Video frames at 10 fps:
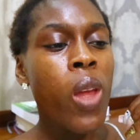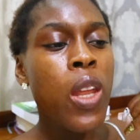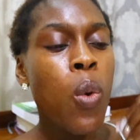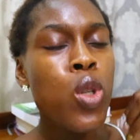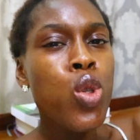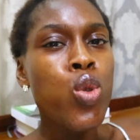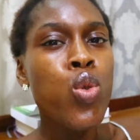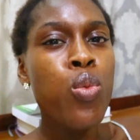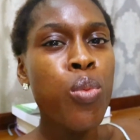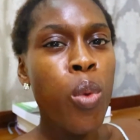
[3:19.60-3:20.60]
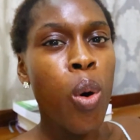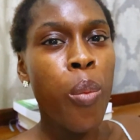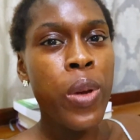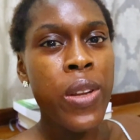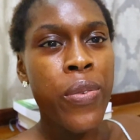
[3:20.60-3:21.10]
they want to do
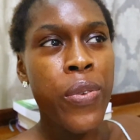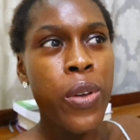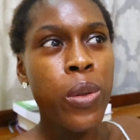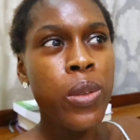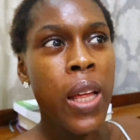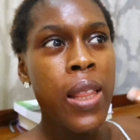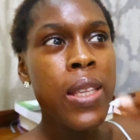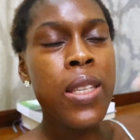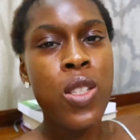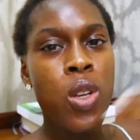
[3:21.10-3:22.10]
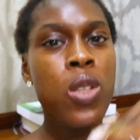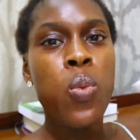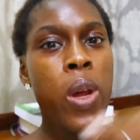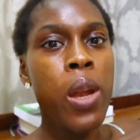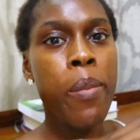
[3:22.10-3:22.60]
more but they feel that this is
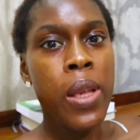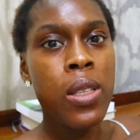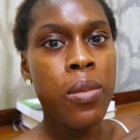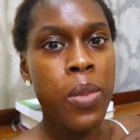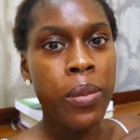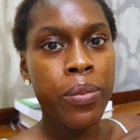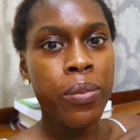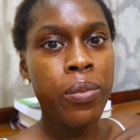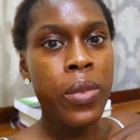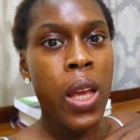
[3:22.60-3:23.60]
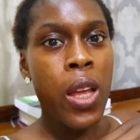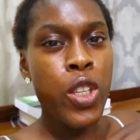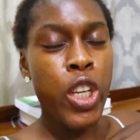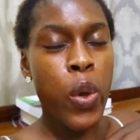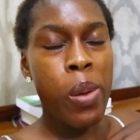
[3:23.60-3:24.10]
just where they're meant to be.
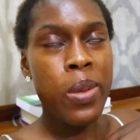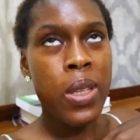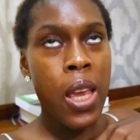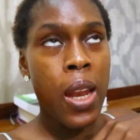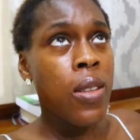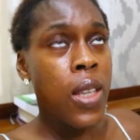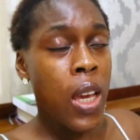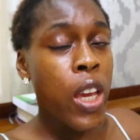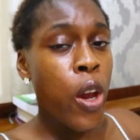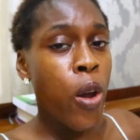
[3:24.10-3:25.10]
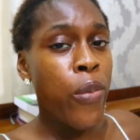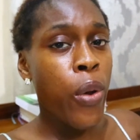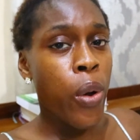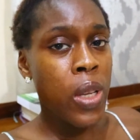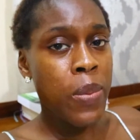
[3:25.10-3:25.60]
Do you get what I'm saying? Taking care of
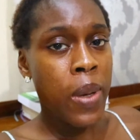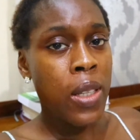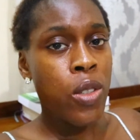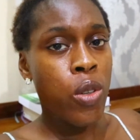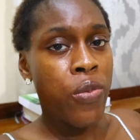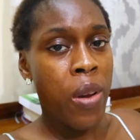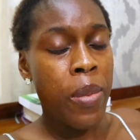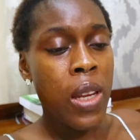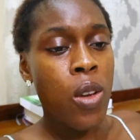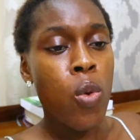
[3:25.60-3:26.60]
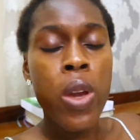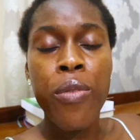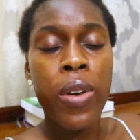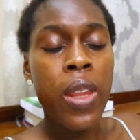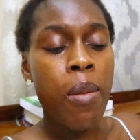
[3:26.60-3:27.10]
your husband, your family,
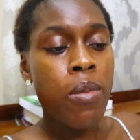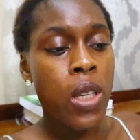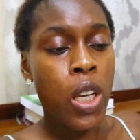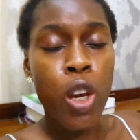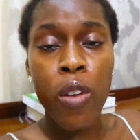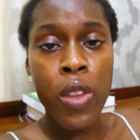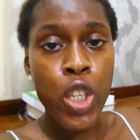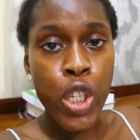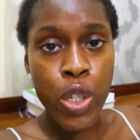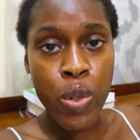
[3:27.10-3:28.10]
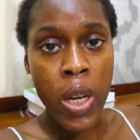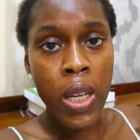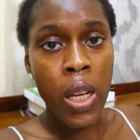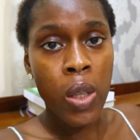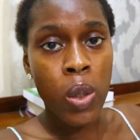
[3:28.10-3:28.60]
cooking for them, taking care of the
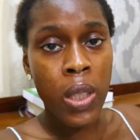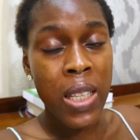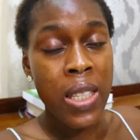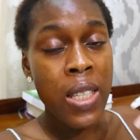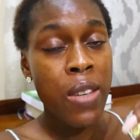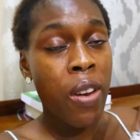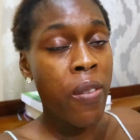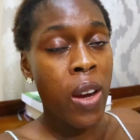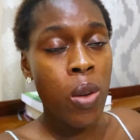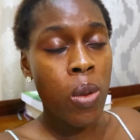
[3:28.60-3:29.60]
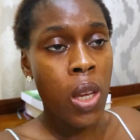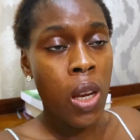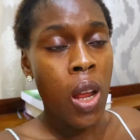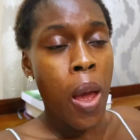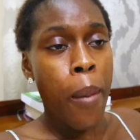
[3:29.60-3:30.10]
children and all that is a very, very good
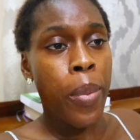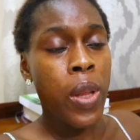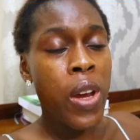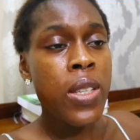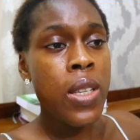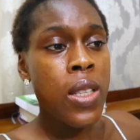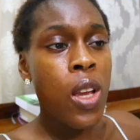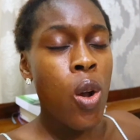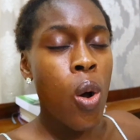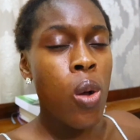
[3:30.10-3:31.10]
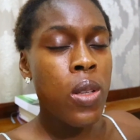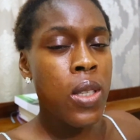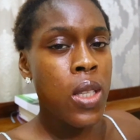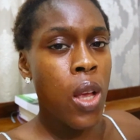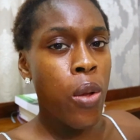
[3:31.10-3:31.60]
thing. But there is this thing called
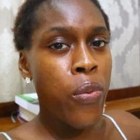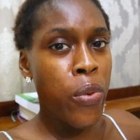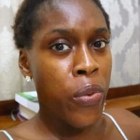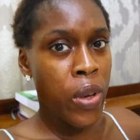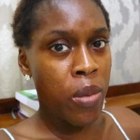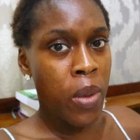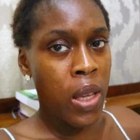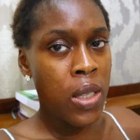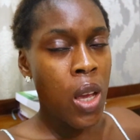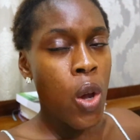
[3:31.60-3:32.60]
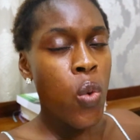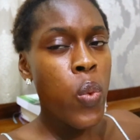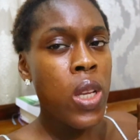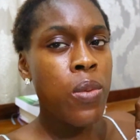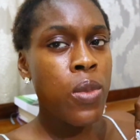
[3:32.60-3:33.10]
self-fulfillment,
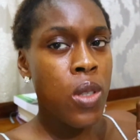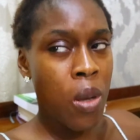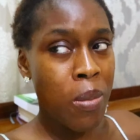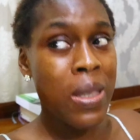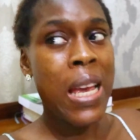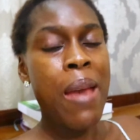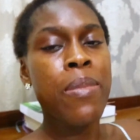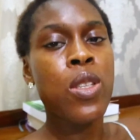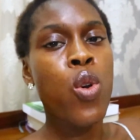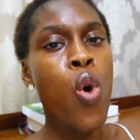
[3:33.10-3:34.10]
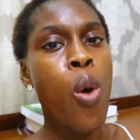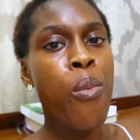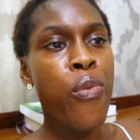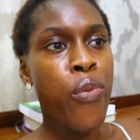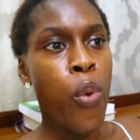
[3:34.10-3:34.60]
which sometimes
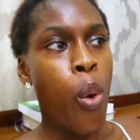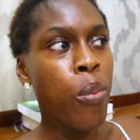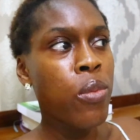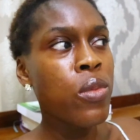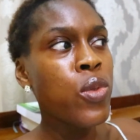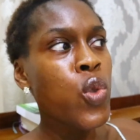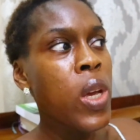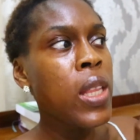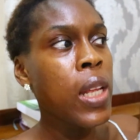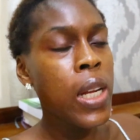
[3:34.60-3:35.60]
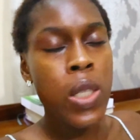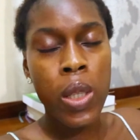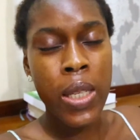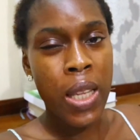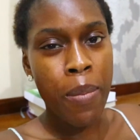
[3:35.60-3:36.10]
come from doing the
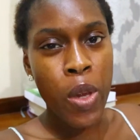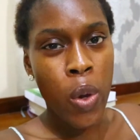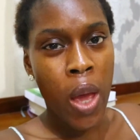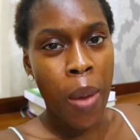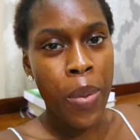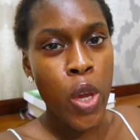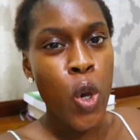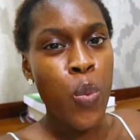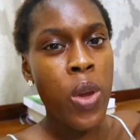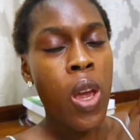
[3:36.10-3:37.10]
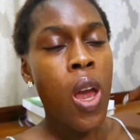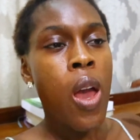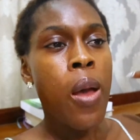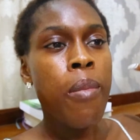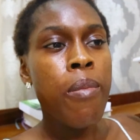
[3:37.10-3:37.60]
little things that make you happy. It could be
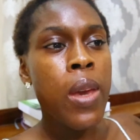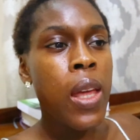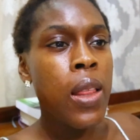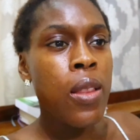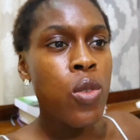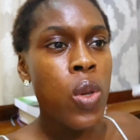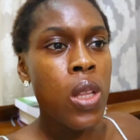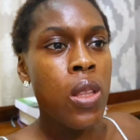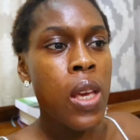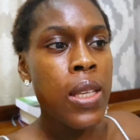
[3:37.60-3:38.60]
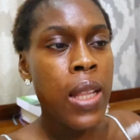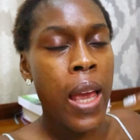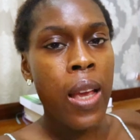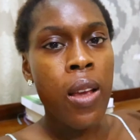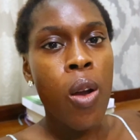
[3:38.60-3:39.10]
doing things
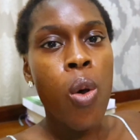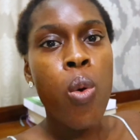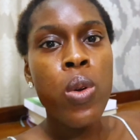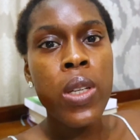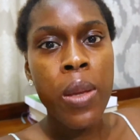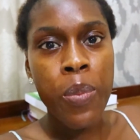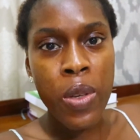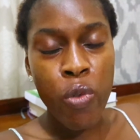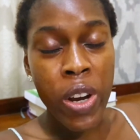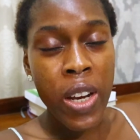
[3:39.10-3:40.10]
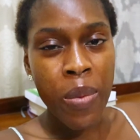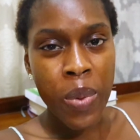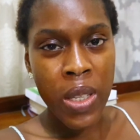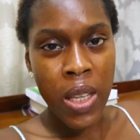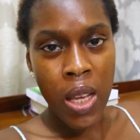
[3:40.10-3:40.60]
like running a
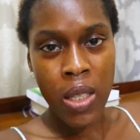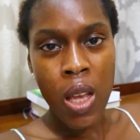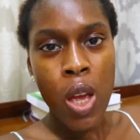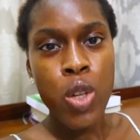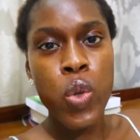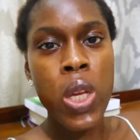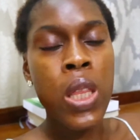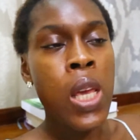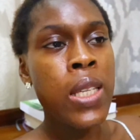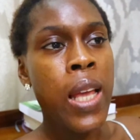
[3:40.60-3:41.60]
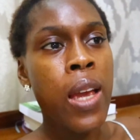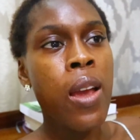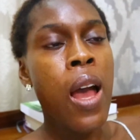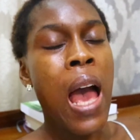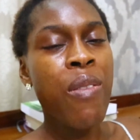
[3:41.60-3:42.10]
business, doing things like
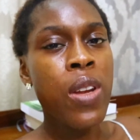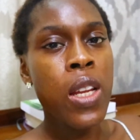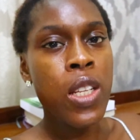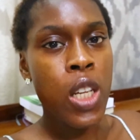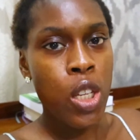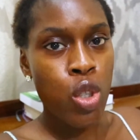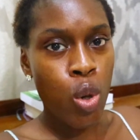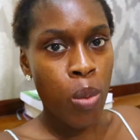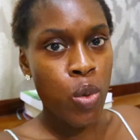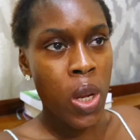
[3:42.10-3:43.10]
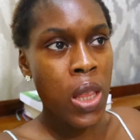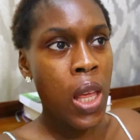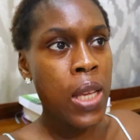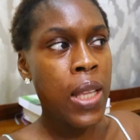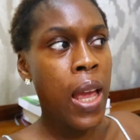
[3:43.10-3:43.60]
having a day job, doing
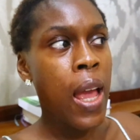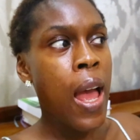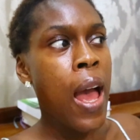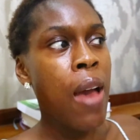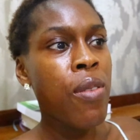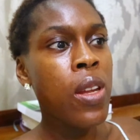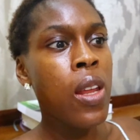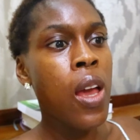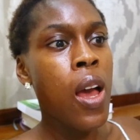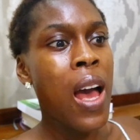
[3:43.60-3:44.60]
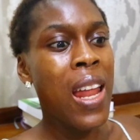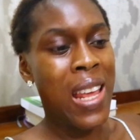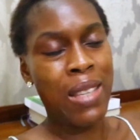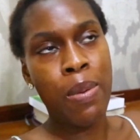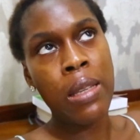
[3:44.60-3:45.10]
things like having
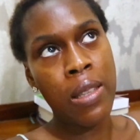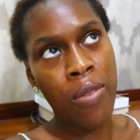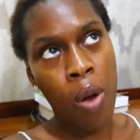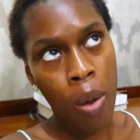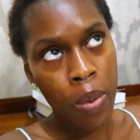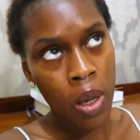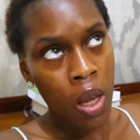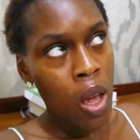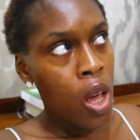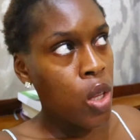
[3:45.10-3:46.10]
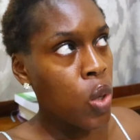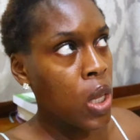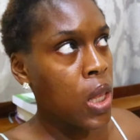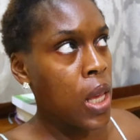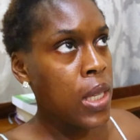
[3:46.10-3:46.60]
an expensive hobby,
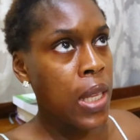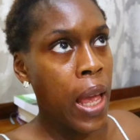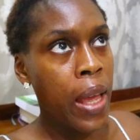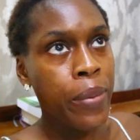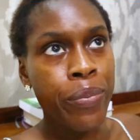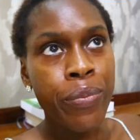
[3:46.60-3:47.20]
doing things like